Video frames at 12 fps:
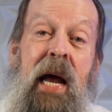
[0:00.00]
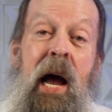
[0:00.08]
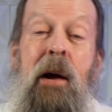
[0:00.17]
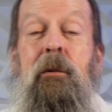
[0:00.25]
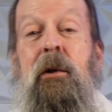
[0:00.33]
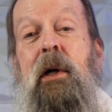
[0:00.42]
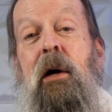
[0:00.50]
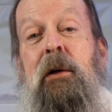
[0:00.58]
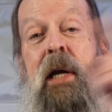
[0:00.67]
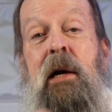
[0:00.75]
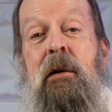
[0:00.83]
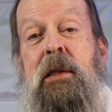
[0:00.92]
I will go
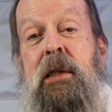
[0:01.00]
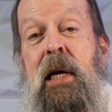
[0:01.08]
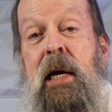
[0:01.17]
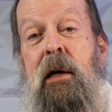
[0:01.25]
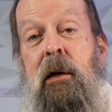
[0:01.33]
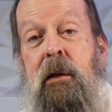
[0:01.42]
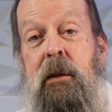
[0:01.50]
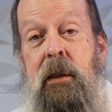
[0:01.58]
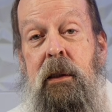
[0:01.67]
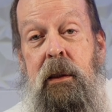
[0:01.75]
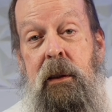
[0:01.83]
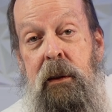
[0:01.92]

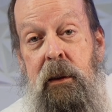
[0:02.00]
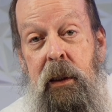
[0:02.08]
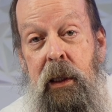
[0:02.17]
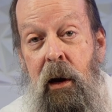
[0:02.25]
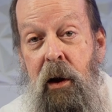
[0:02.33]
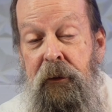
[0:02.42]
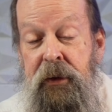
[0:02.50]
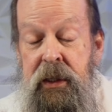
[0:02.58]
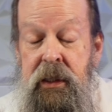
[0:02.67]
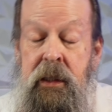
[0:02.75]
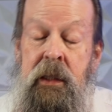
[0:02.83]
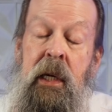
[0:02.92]
downstairs to the
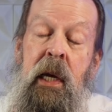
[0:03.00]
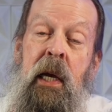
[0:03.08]
office